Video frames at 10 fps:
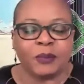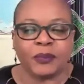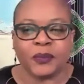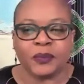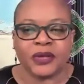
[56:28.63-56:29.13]

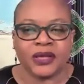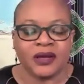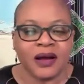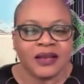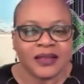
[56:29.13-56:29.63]
But
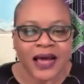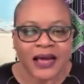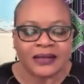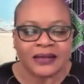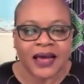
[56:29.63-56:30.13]
beyond
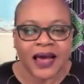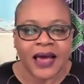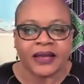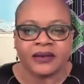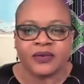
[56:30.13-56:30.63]
that,
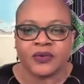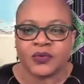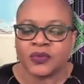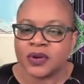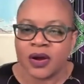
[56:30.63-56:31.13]
I
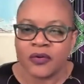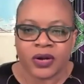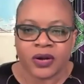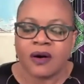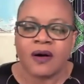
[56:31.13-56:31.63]
do not
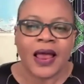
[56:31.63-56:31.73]
recall.